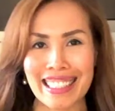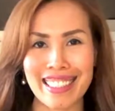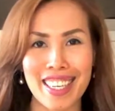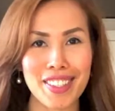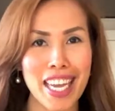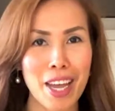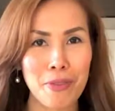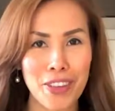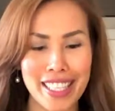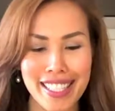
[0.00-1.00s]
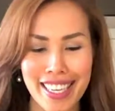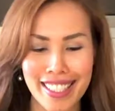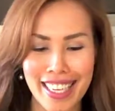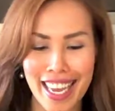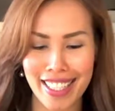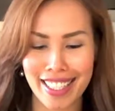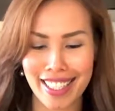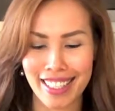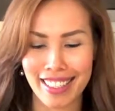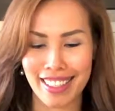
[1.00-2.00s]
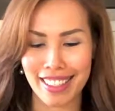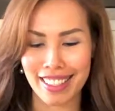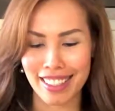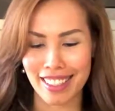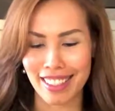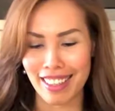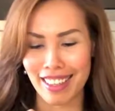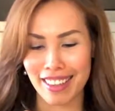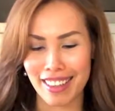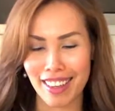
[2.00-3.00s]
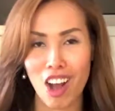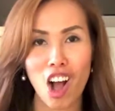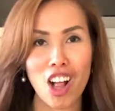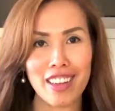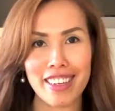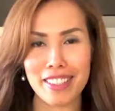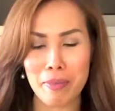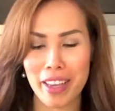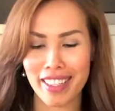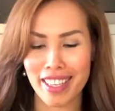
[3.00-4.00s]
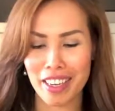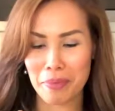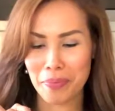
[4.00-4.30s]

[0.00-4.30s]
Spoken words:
Now time for the taste test. The color is amazing.